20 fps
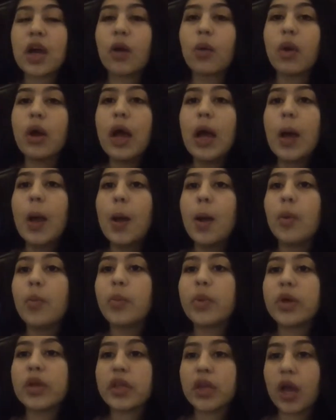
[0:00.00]
out.
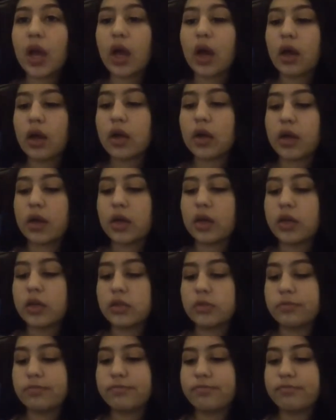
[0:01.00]
But yeah,
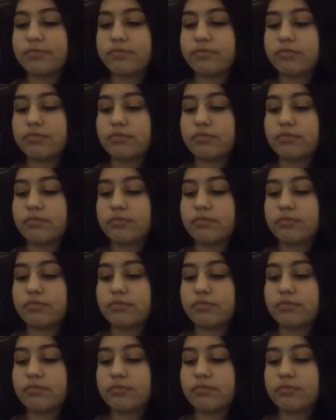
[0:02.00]
um,